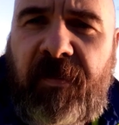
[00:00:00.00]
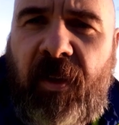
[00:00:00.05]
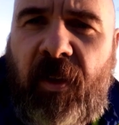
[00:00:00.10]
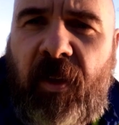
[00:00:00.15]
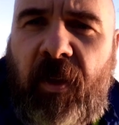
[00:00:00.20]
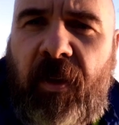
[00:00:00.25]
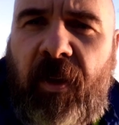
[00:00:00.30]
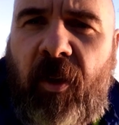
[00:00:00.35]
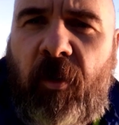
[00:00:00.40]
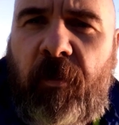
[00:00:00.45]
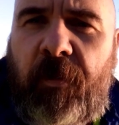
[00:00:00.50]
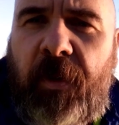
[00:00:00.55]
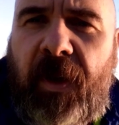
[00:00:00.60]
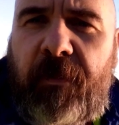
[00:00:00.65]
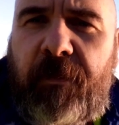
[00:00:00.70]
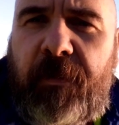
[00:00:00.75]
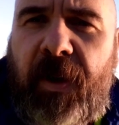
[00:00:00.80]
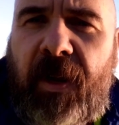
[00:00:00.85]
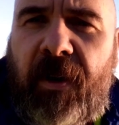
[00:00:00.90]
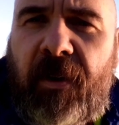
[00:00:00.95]
yeah,
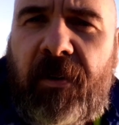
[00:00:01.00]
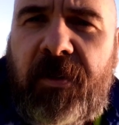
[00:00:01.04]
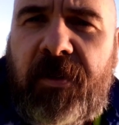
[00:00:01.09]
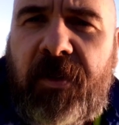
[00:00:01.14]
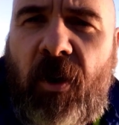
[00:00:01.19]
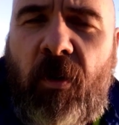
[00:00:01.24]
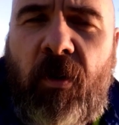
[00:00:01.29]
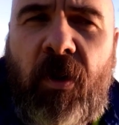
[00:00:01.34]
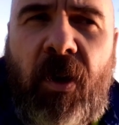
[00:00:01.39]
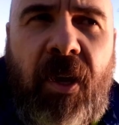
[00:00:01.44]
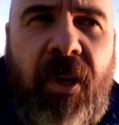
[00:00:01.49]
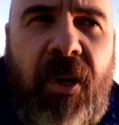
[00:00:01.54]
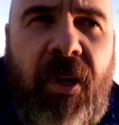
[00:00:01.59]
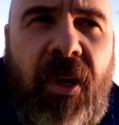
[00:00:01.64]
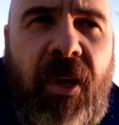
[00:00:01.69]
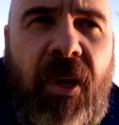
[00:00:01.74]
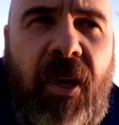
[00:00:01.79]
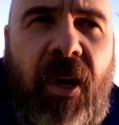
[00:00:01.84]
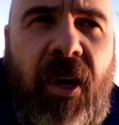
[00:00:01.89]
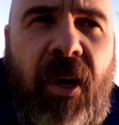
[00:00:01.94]
produce some
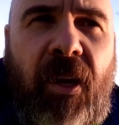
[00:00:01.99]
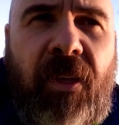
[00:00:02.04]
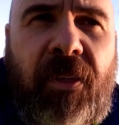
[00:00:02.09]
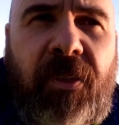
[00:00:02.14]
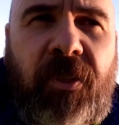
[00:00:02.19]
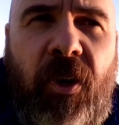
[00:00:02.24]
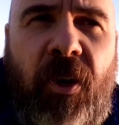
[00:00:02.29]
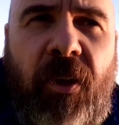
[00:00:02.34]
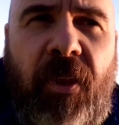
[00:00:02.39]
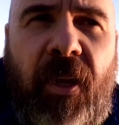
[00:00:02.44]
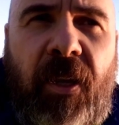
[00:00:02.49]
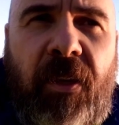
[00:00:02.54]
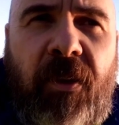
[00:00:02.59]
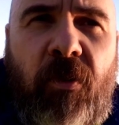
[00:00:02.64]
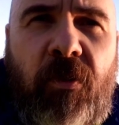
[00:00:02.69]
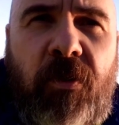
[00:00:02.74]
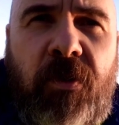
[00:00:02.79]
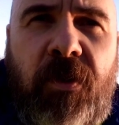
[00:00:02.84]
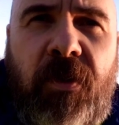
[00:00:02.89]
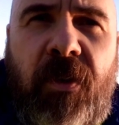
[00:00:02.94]
endorphins that will make me
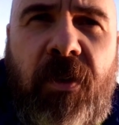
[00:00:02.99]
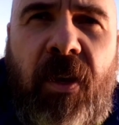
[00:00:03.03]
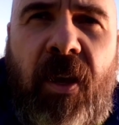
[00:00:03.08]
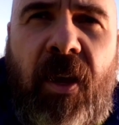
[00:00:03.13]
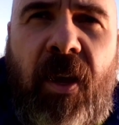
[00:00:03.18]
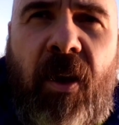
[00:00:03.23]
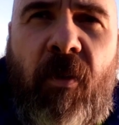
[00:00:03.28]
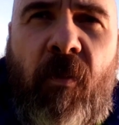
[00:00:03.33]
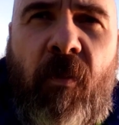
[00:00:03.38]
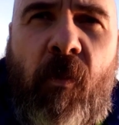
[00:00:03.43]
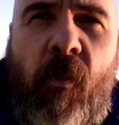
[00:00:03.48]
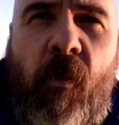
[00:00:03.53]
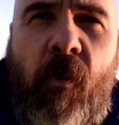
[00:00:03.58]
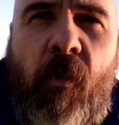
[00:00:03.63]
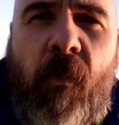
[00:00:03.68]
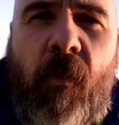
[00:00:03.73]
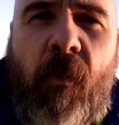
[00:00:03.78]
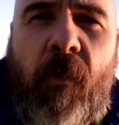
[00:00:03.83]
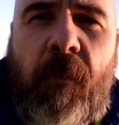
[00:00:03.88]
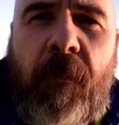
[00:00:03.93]
feel a little bit better.
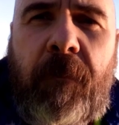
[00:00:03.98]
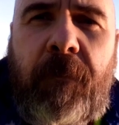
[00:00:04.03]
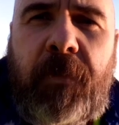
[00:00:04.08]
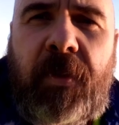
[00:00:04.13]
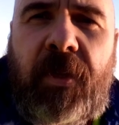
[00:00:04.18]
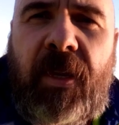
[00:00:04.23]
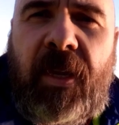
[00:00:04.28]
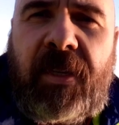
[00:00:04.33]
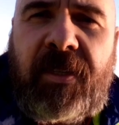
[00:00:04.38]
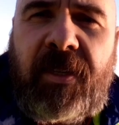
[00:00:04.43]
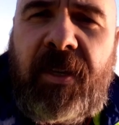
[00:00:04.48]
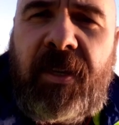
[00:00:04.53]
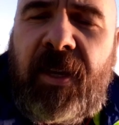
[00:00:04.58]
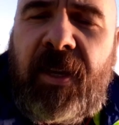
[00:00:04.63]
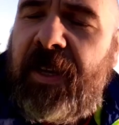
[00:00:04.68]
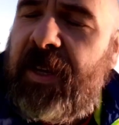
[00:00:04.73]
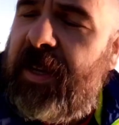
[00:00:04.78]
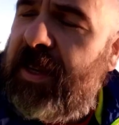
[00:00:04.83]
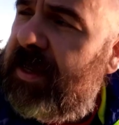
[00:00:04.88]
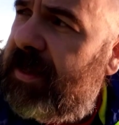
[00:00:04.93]
So I'll
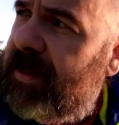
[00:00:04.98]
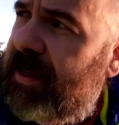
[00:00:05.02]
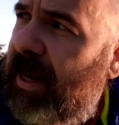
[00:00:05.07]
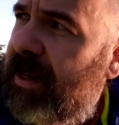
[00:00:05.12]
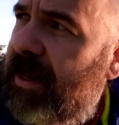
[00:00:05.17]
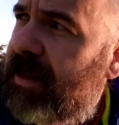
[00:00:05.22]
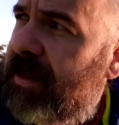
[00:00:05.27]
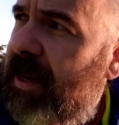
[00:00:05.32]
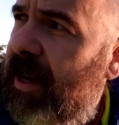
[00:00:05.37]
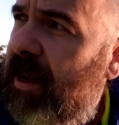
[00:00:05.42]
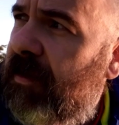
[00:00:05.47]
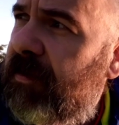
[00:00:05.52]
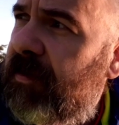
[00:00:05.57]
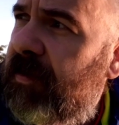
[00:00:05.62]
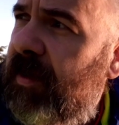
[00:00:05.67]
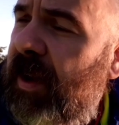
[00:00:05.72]
let you know how that goes.